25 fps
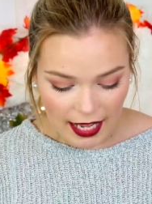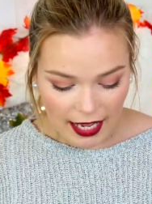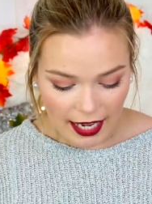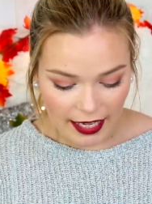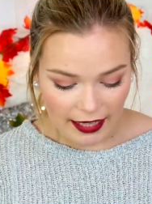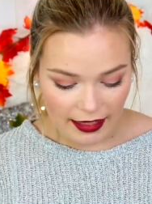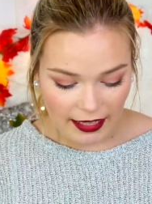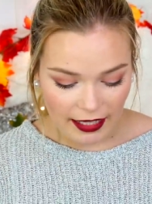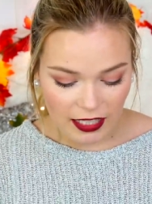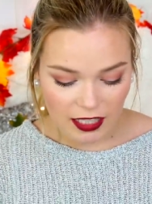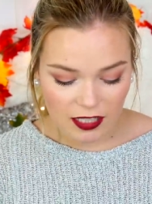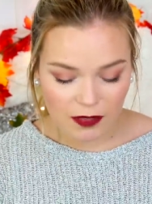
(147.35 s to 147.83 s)

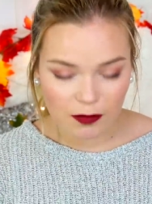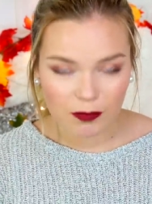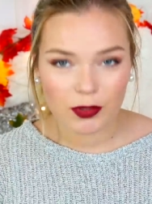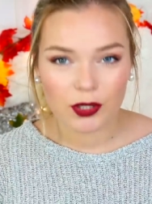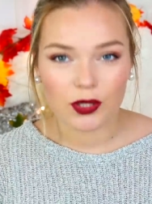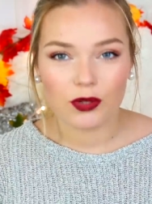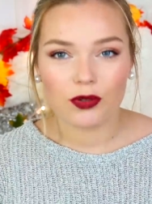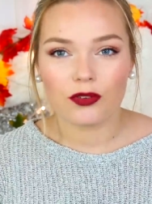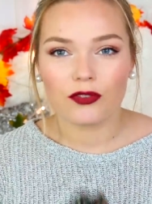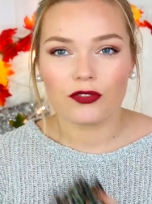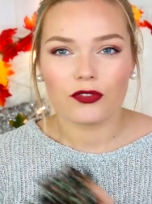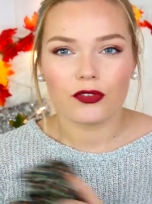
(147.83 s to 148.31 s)
I think it's
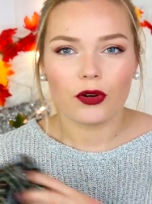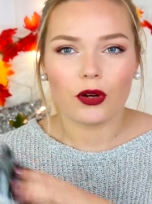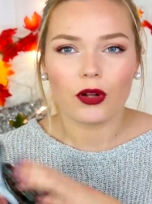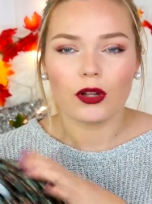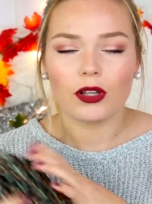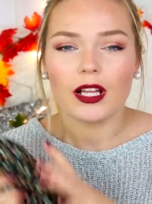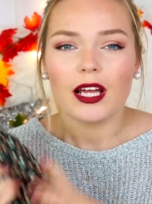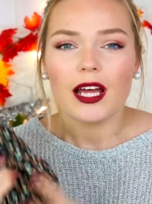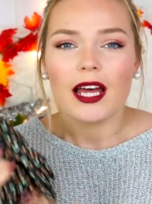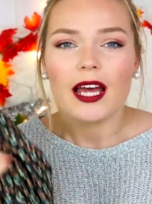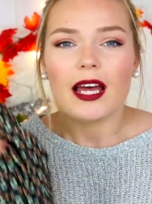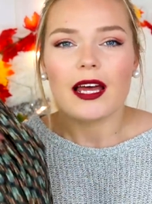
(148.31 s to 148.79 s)

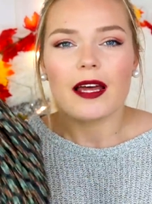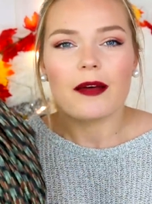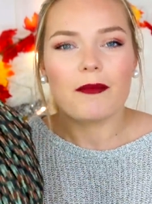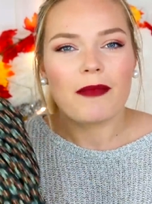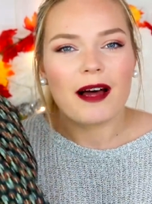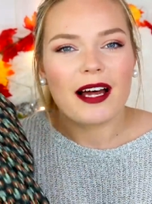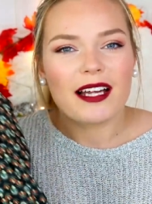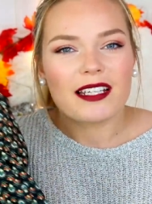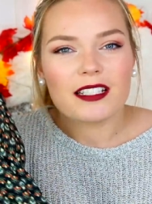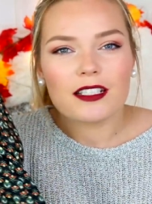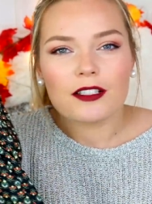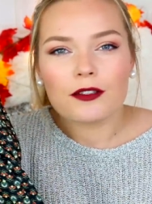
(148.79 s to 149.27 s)
beautiful.
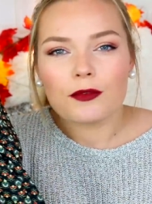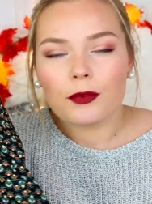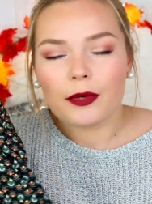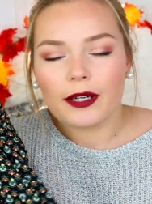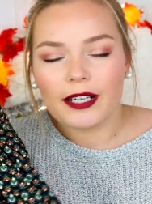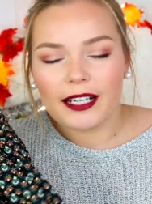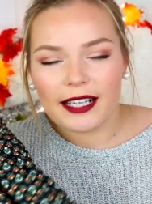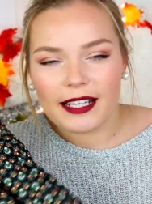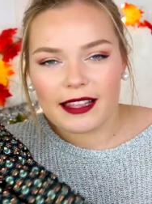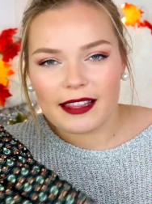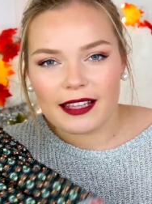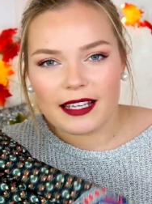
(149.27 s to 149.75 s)
Imagine
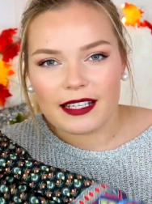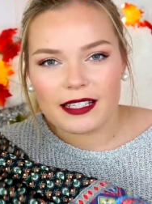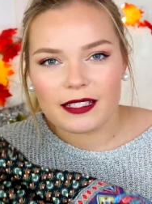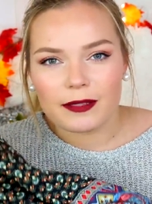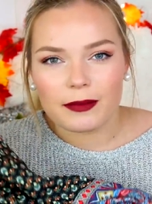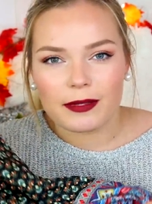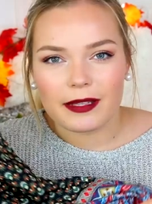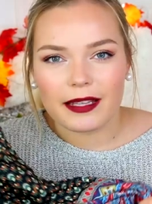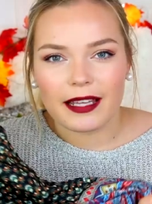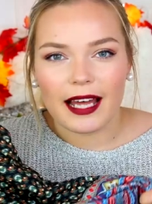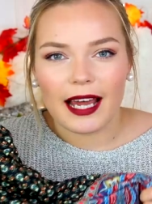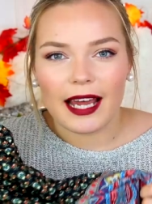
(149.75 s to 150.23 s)
wearing this
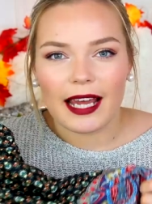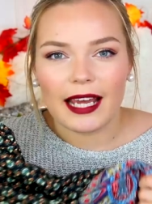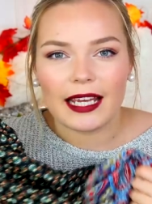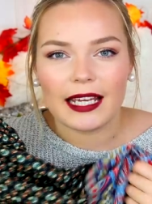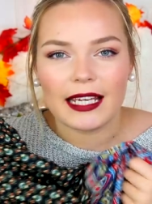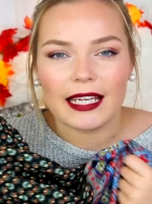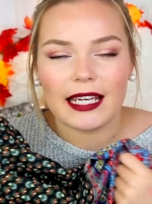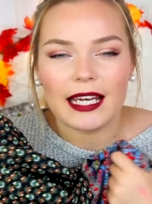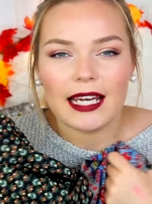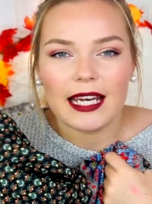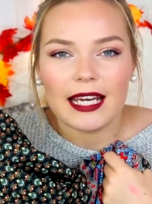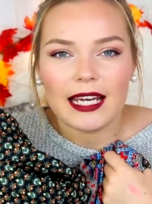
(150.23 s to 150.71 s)
with like